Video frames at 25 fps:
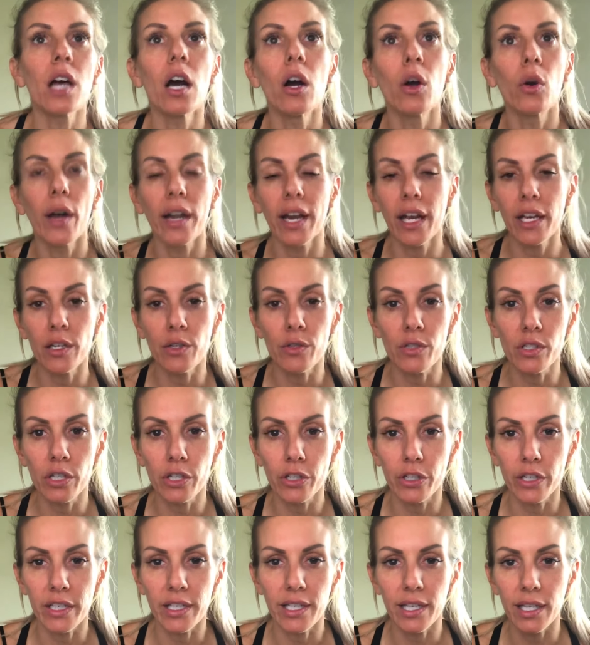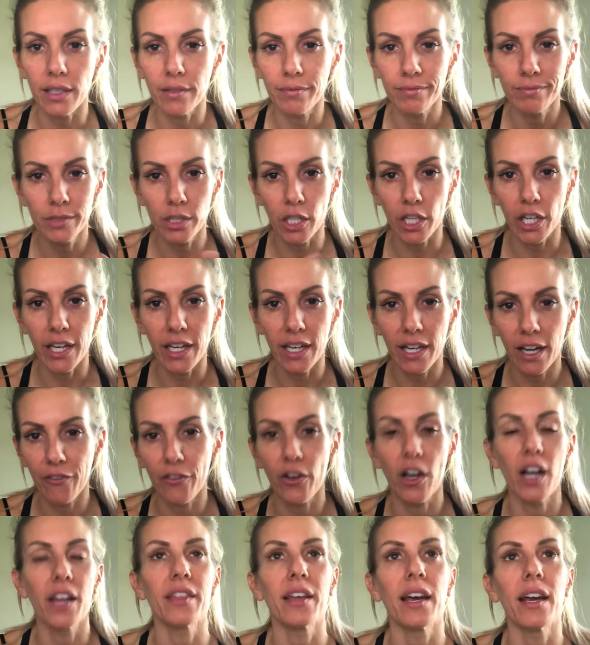Oh, and I use creatine. Sorry, I
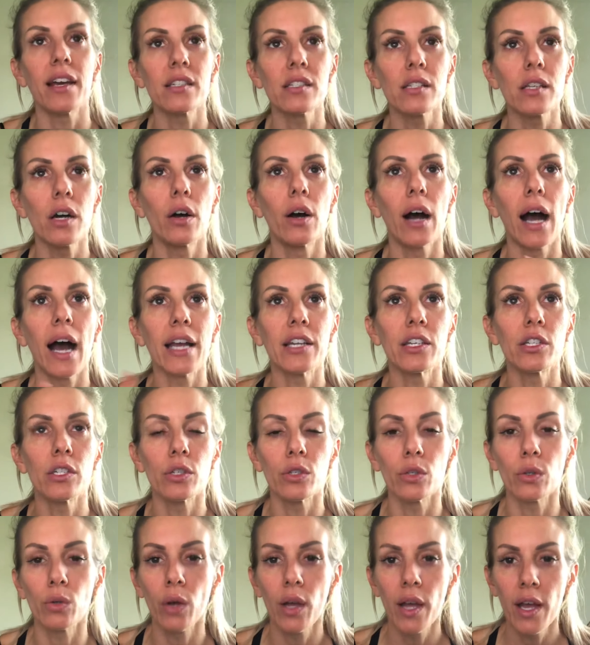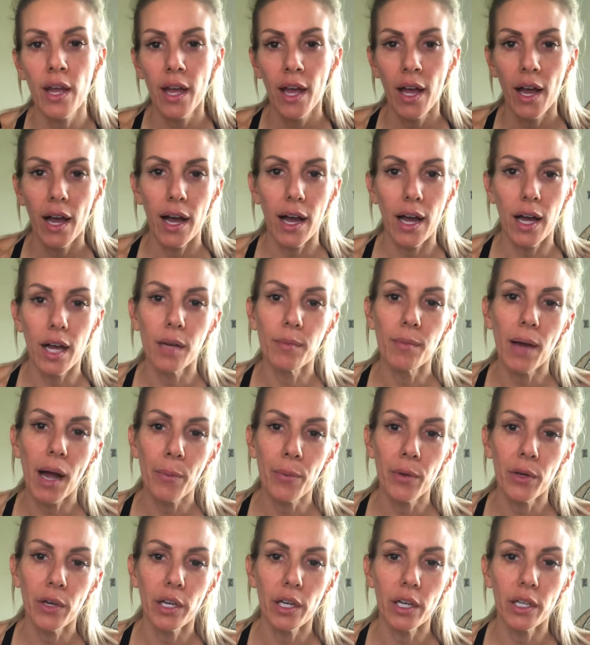forgot that. So I do, I
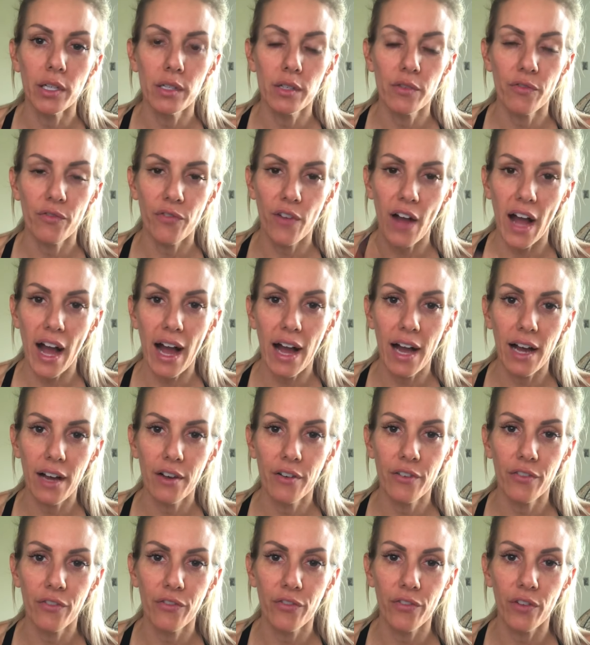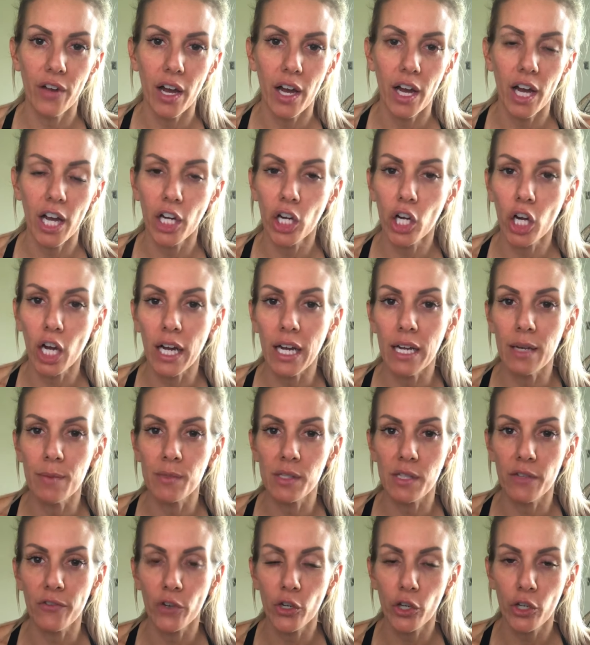put 5
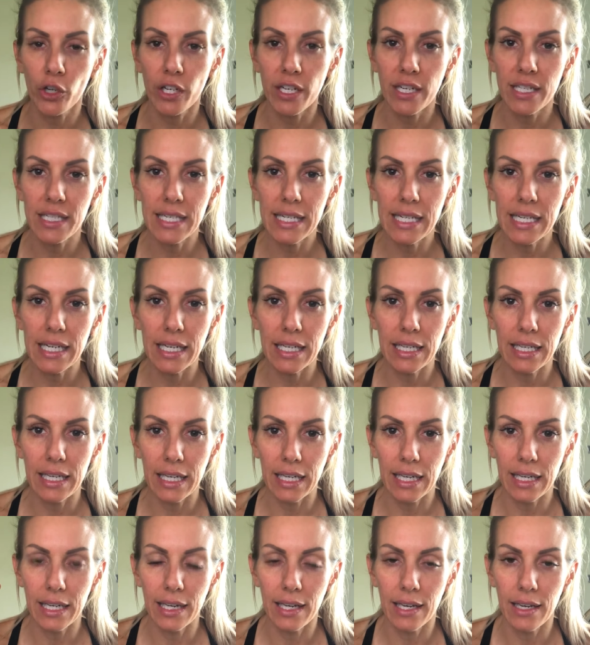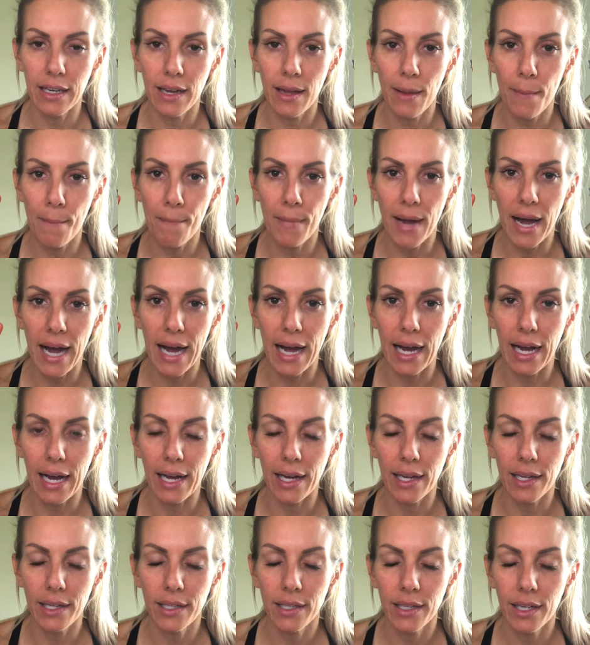grams of creatine in
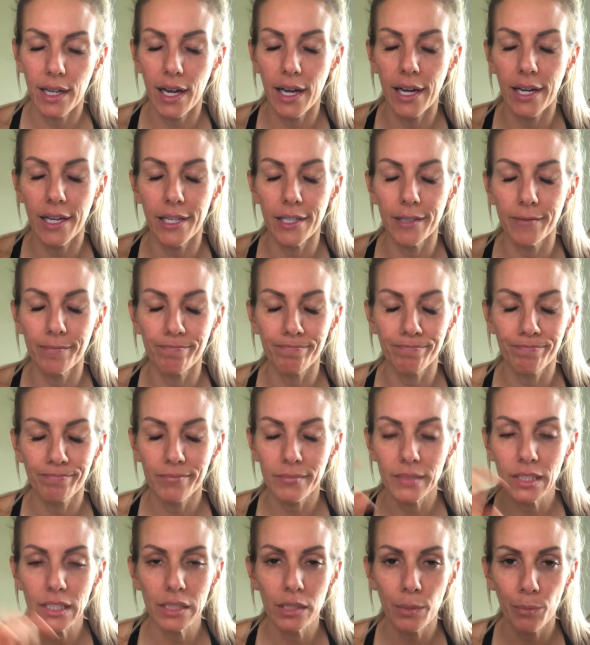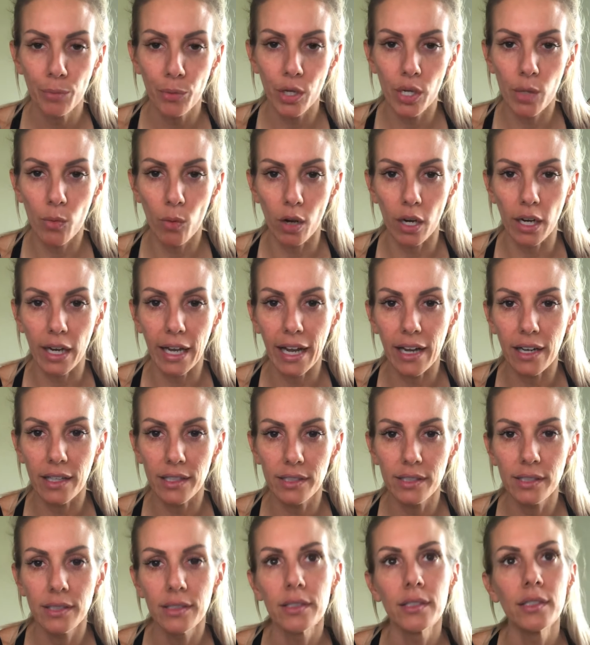my pre-workout,
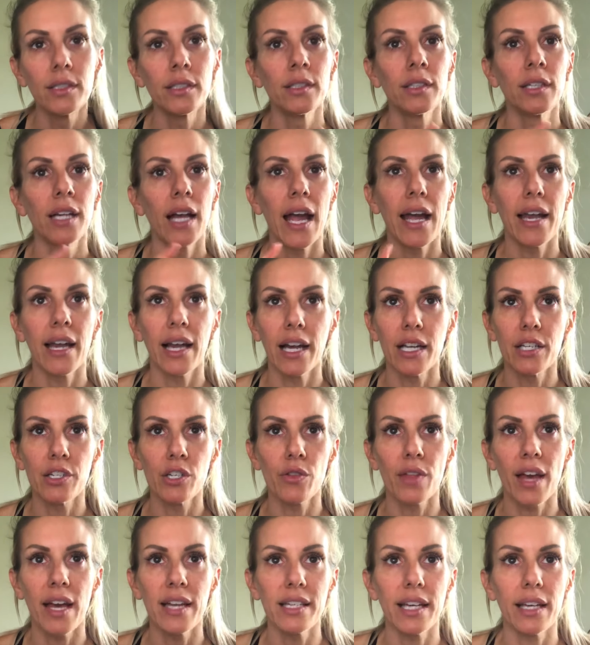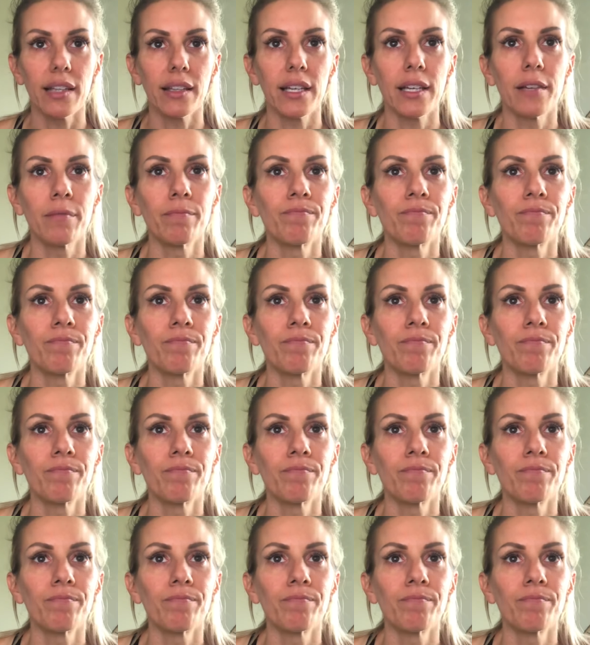and I do that daily.